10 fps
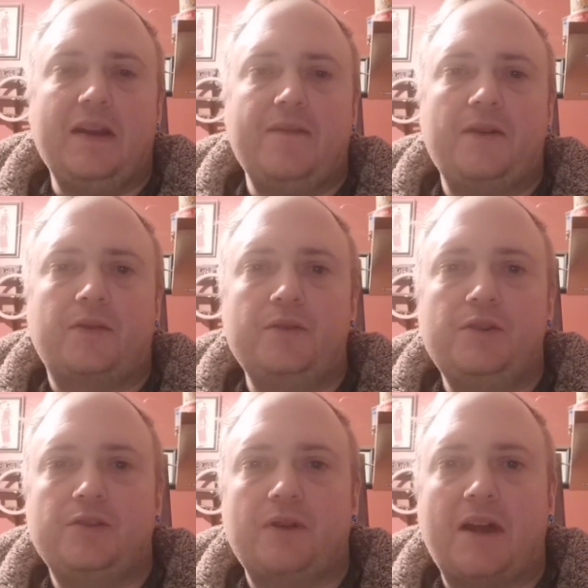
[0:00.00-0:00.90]
Another
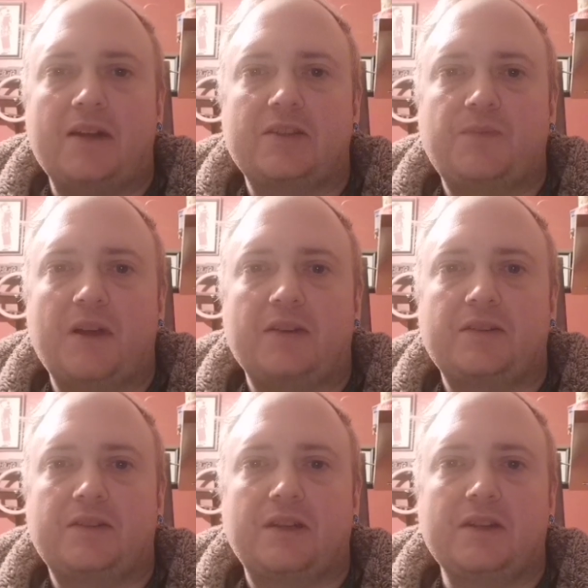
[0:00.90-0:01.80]
crucial
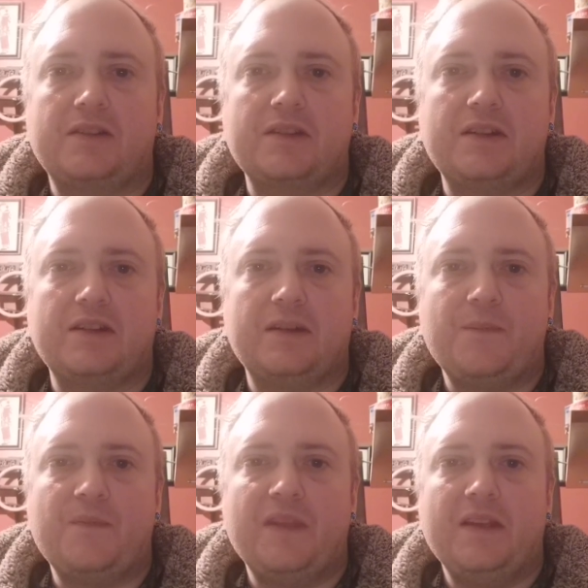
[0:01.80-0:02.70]
aspect to consider
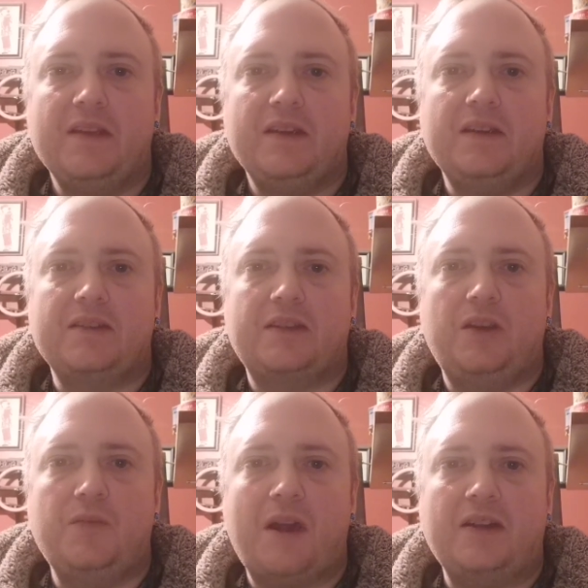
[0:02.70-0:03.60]
is
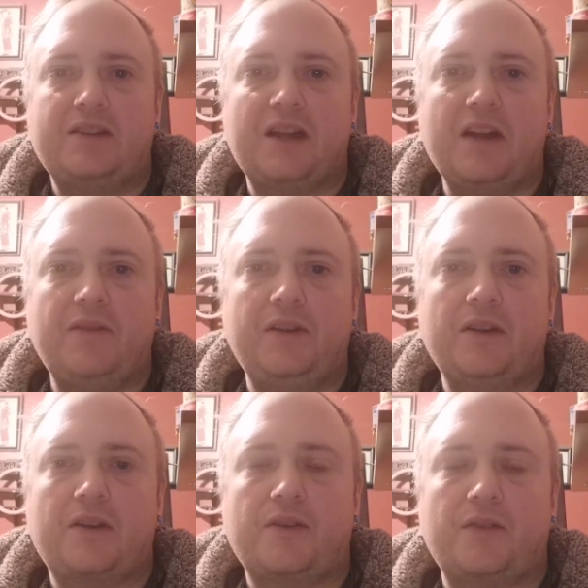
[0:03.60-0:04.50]
the
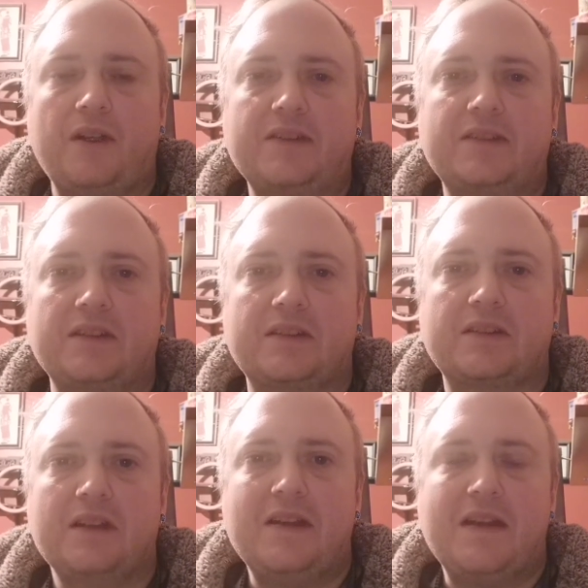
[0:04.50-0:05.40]
humanitarian
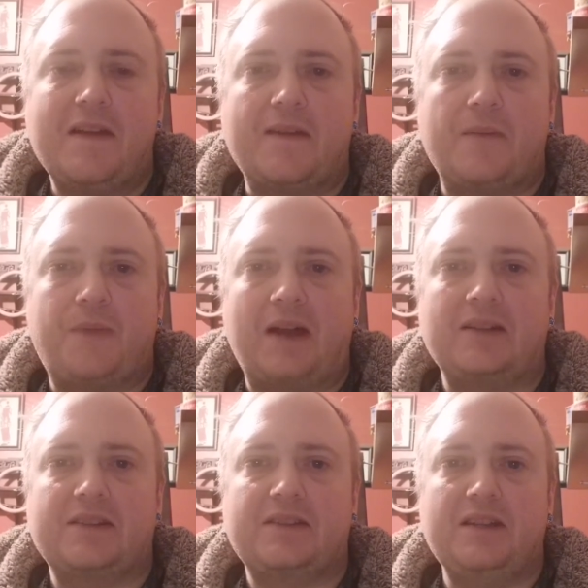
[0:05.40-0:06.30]
crisis that
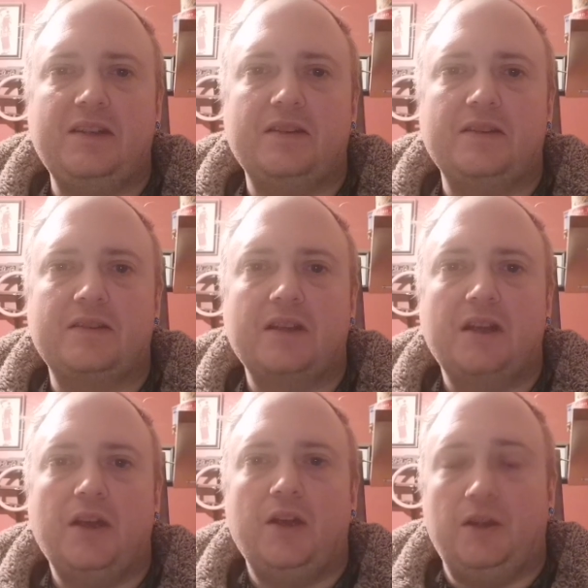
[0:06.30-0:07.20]
Palestinians
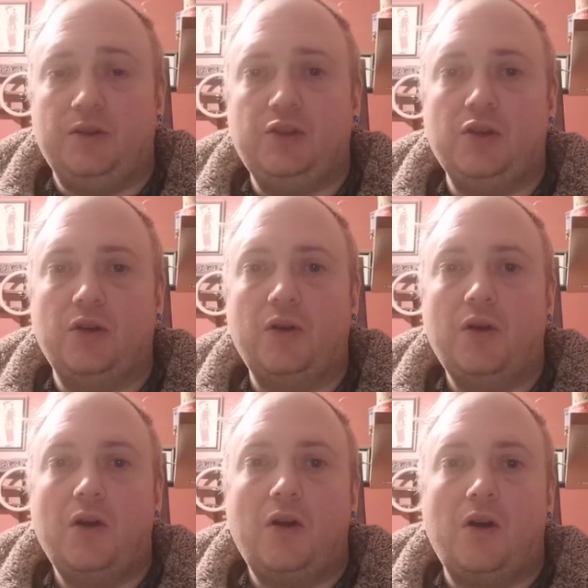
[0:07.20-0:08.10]

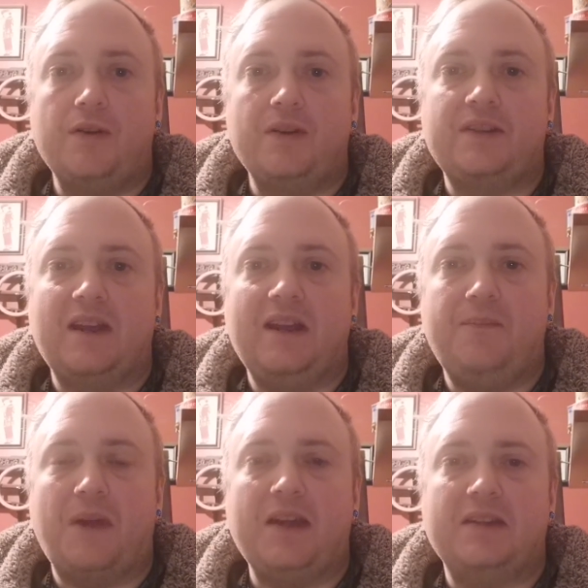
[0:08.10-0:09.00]
endure on a
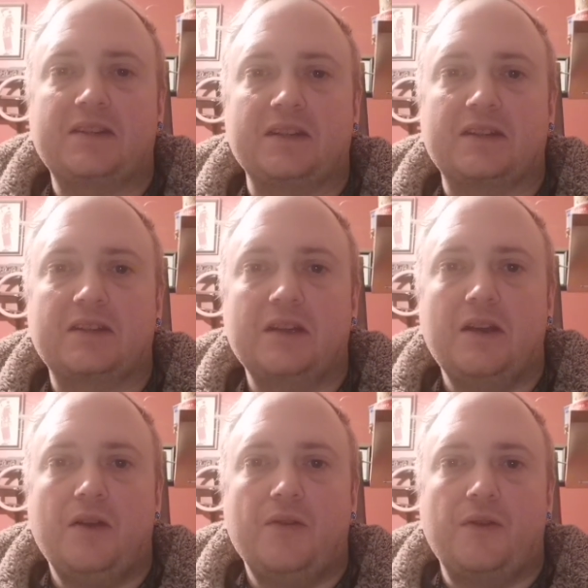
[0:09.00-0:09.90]
daily basis.
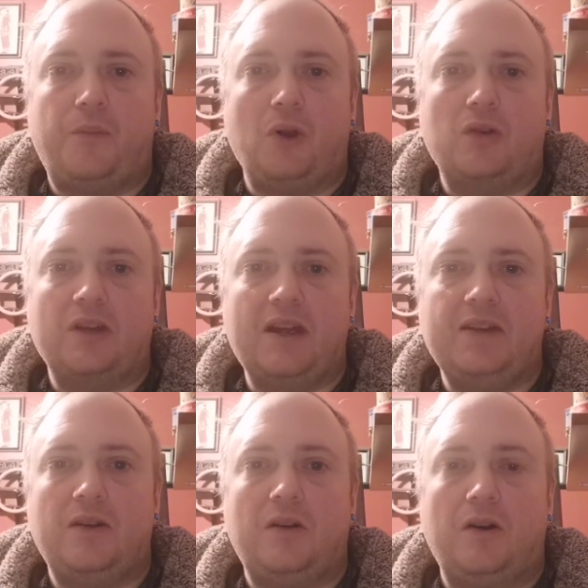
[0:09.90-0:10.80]
The
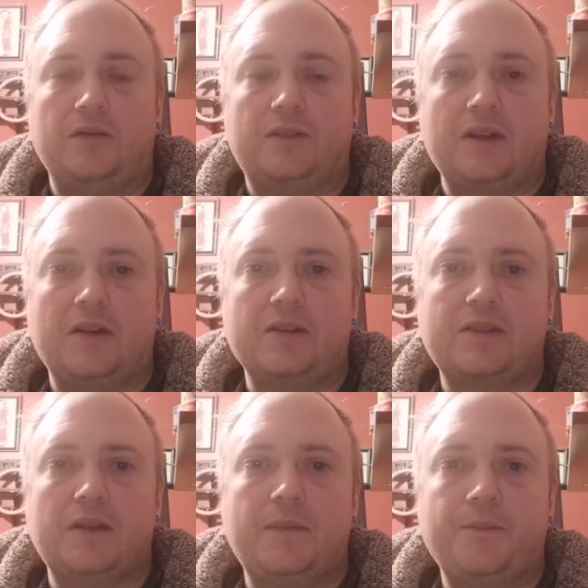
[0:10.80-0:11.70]
blockade on
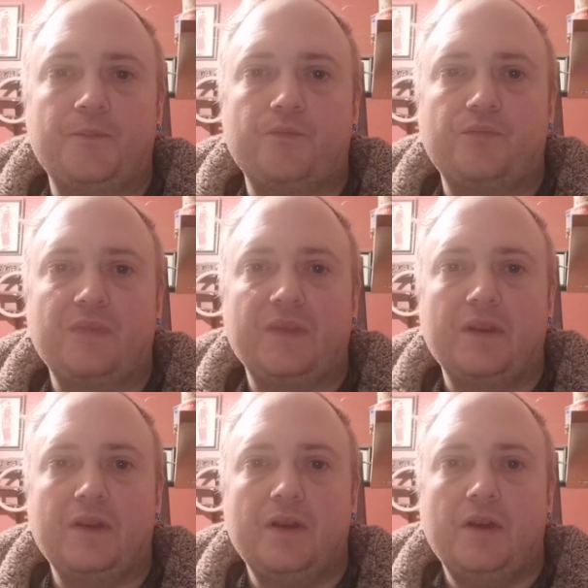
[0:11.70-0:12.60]
Gaza,
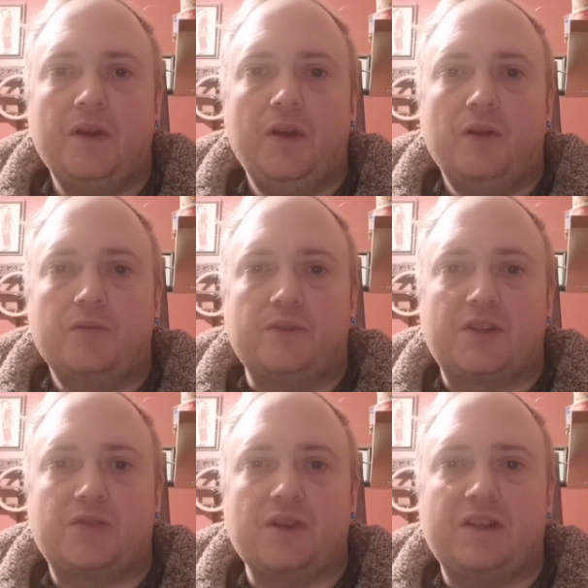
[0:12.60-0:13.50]

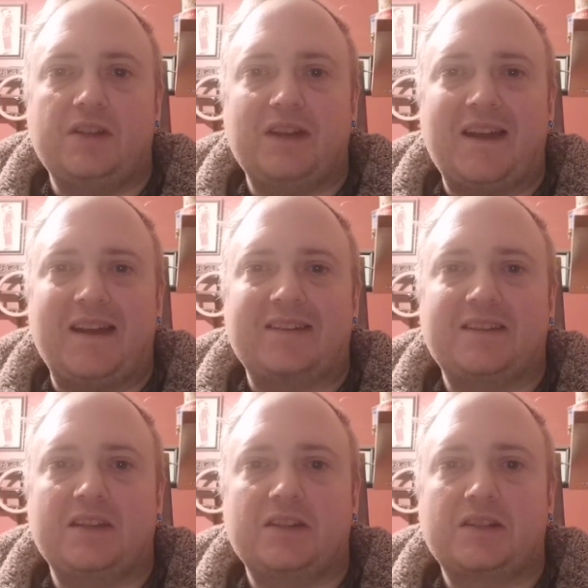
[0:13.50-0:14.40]
restricted
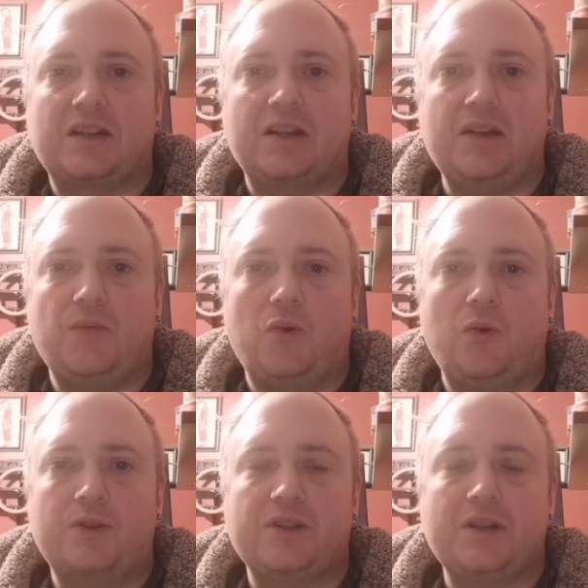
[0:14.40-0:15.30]
access to clean
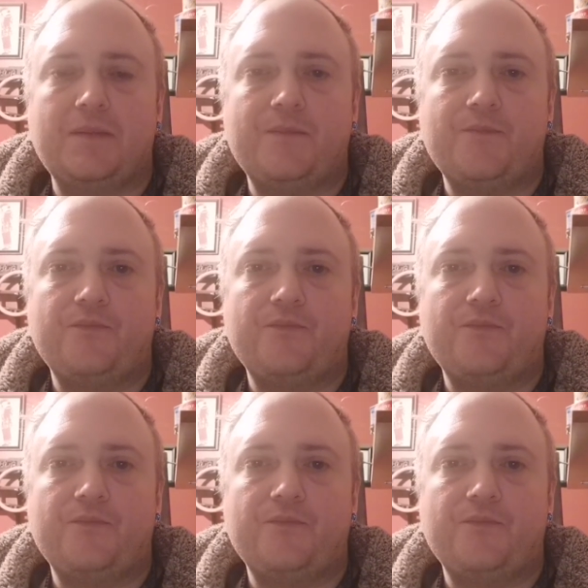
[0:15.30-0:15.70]
water,